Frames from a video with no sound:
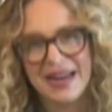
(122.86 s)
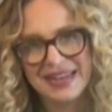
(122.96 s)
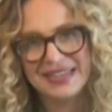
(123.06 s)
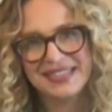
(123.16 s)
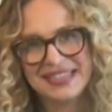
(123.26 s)

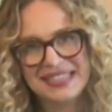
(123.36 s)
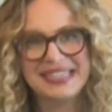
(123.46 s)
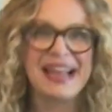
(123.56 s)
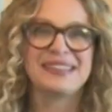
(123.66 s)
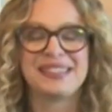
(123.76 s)
into this
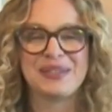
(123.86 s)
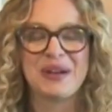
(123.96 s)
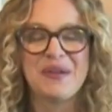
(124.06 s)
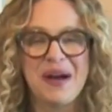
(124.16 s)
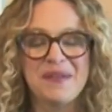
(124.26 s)
net
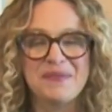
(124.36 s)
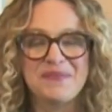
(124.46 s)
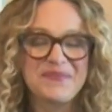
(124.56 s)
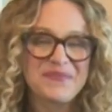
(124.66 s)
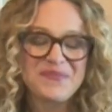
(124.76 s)
zero home.
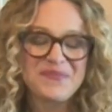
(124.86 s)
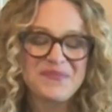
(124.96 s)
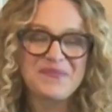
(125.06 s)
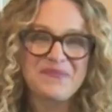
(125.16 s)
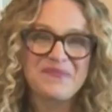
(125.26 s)
How